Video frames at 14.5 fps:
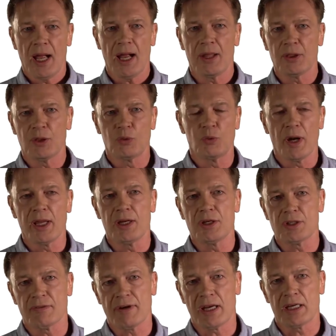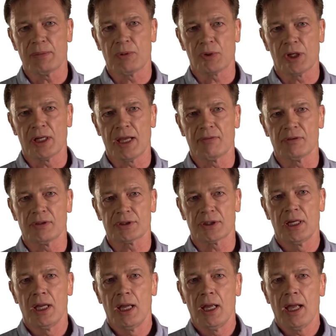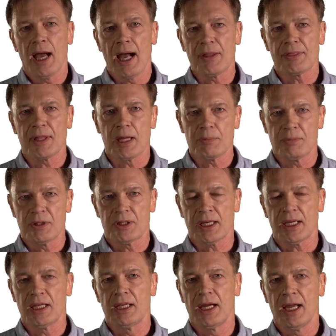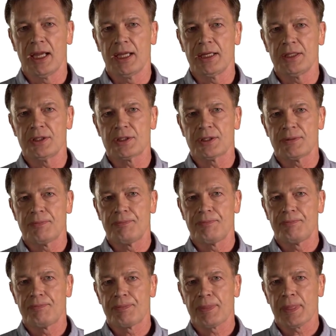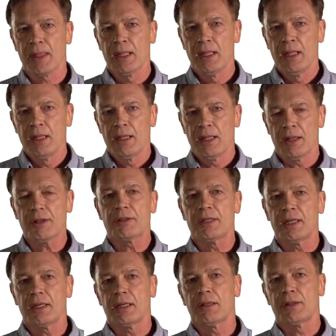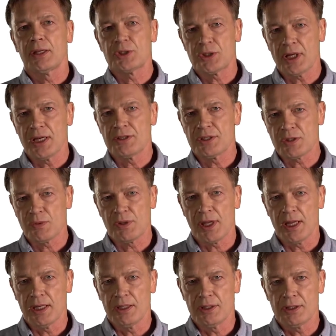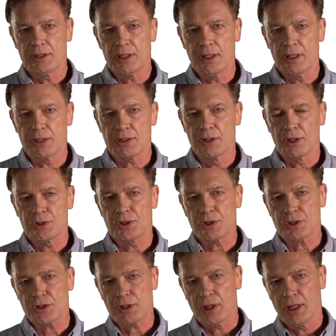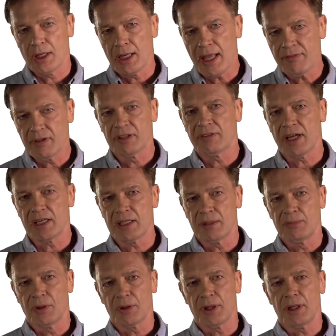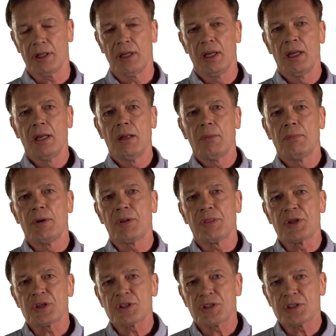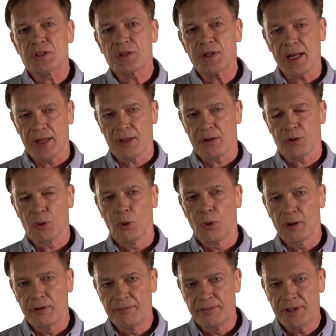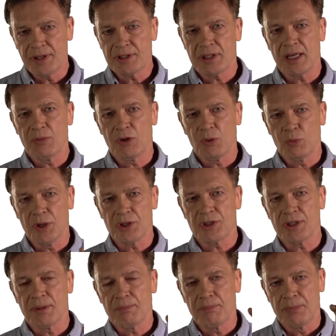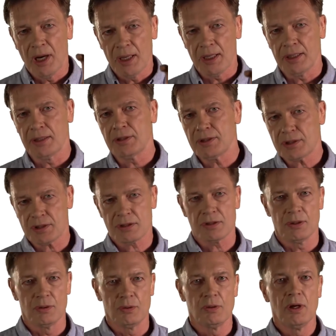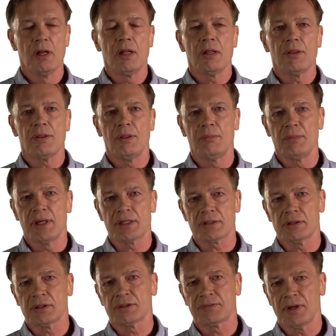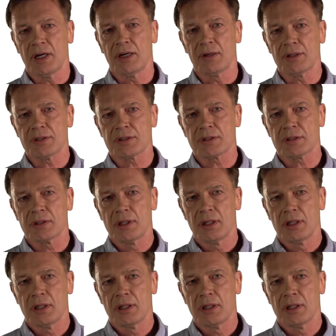and the range of antibody levels at that particular age. The other thing that changes with age is not just the level of antibody, but the strength or avidity with which it binds to the measles virus.